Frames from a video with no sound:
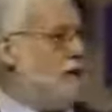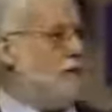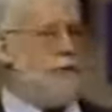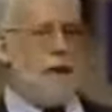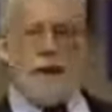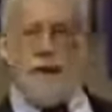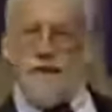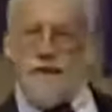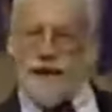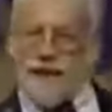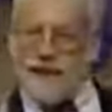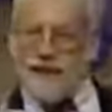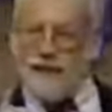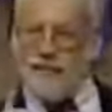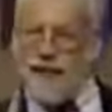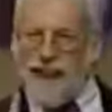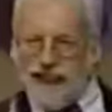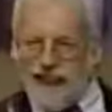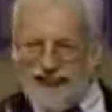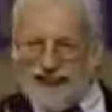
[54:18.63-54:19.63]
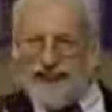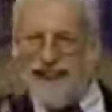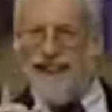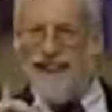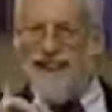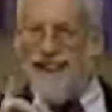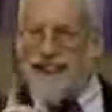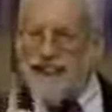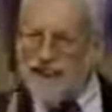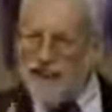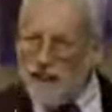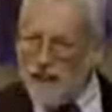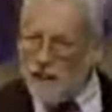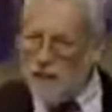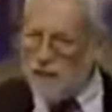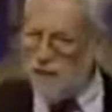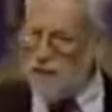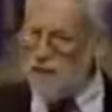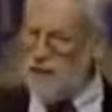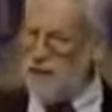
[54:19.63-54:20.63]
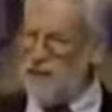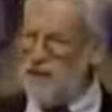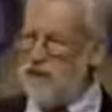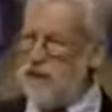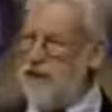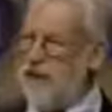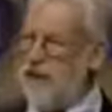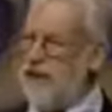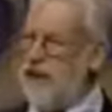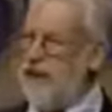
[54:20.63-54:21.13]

But if he's a Mason, he knows